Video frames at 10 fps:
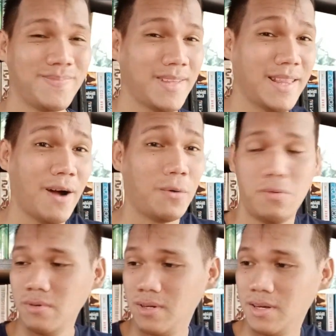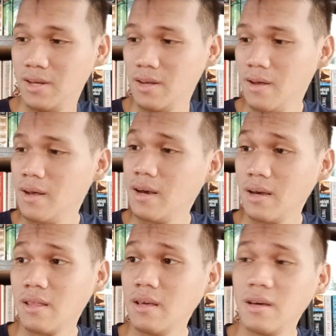now hook, I
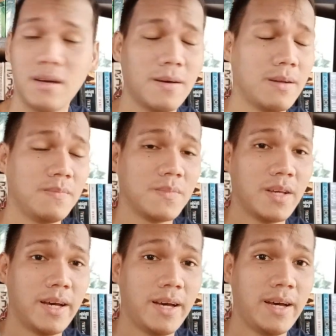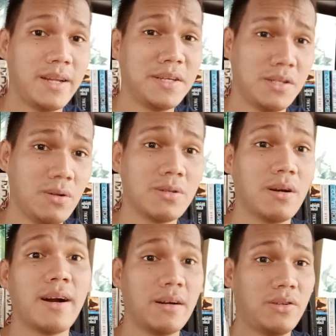think. And this is also a
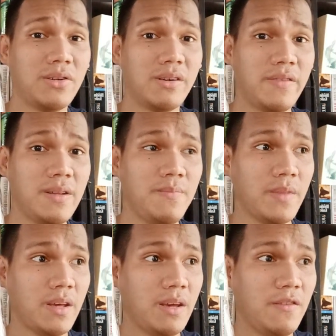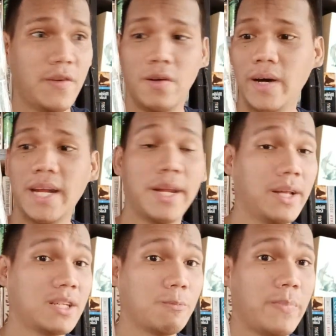character driven, even though I didn't
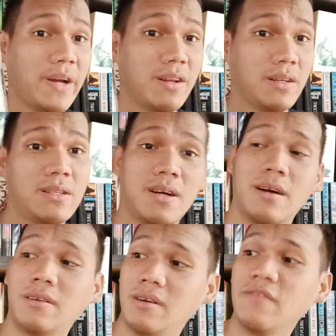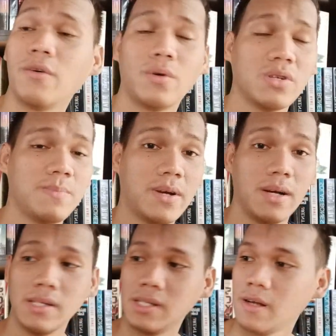expect that it's character focused,
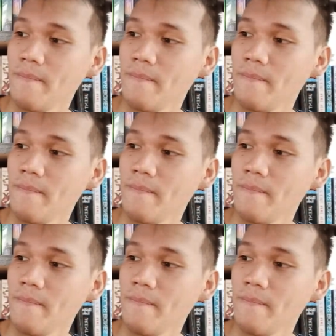because